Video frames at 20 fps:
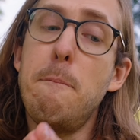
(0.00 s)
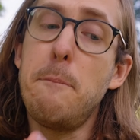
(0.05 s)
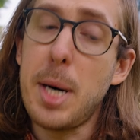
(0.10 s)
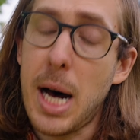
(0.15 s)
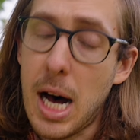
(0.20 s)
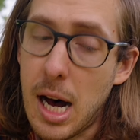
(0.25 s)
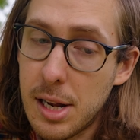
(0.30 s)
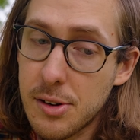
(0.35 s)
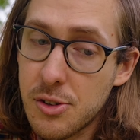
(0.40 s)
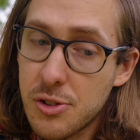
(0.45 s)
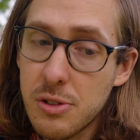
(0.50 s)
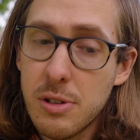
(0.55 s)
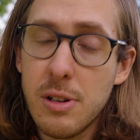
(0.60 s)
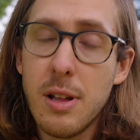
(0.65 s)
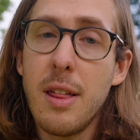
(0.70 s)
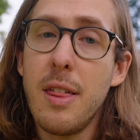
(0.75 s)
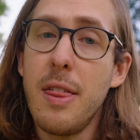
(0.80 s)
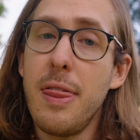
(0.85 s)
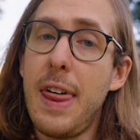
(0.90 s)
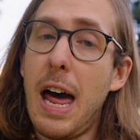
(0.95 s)
But
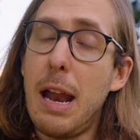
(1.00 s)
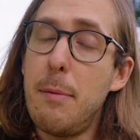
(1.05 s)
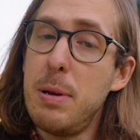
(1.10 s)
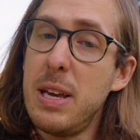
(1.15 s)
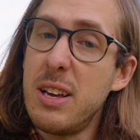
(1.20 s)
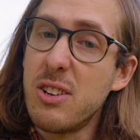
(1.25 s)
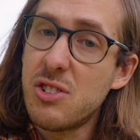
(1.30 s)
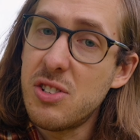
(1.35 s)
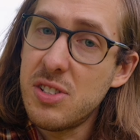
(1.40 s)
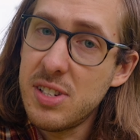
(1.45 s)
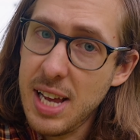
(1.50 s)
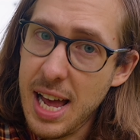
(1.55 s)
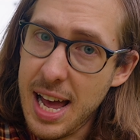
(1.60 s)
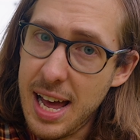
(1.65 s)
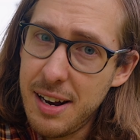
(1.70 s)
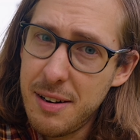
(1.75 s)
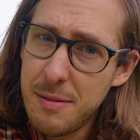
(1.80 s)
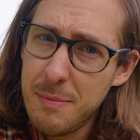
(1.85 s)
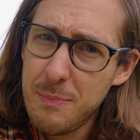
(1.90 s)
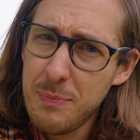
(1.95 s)
that being
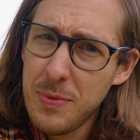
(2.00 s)
said,